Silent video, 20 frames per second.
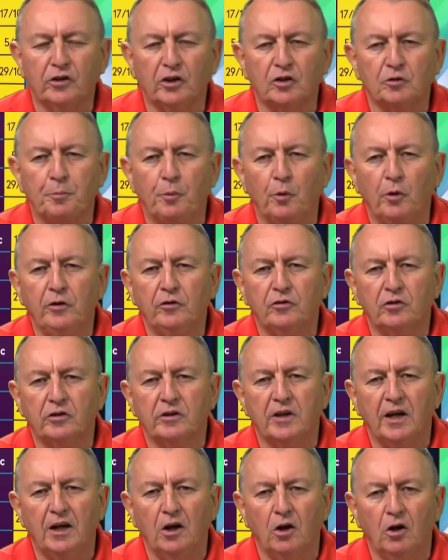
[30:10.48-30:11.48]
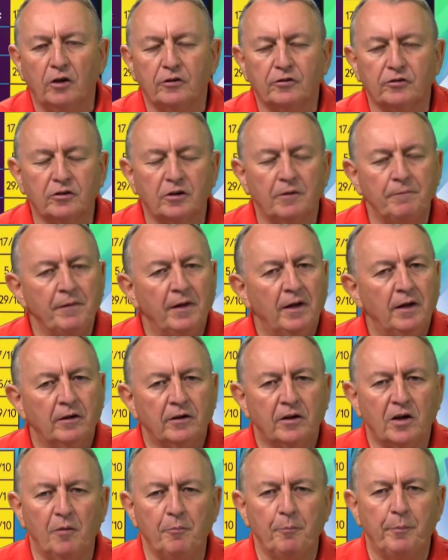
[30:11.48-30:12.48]
6 points that they lost
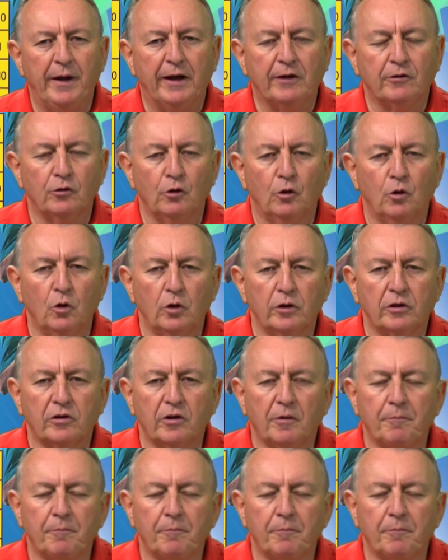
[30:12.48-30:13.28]
come back to haunt them.